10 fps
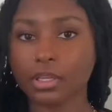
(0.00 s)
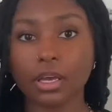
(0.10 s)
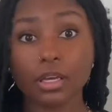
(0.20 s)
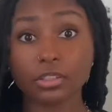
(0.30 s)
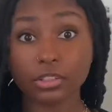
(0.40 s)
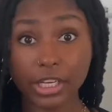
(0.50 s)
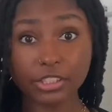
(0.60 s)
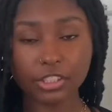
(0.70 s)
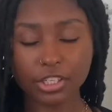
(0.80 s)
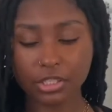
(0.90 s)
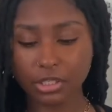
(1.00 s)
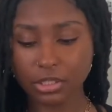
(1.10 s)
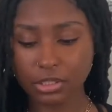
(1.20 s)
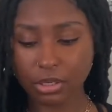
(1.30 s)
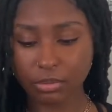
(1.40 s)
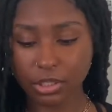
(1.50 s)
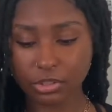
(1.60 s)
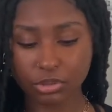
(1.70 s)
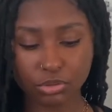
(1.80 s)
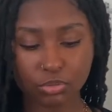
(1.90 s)
So next you're going to need something
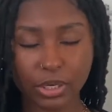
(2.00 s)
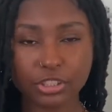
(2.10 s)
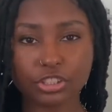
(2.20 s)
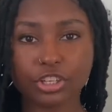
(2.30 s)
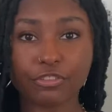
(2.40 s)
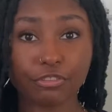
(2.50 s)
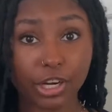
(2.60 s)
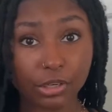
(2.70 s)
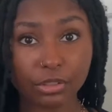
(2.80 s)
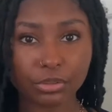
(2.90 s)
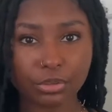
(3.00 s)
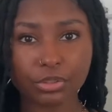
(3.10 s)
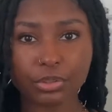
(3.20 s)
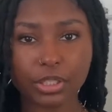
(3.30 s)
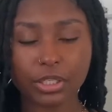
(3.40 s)
to measure your fragrance oil in,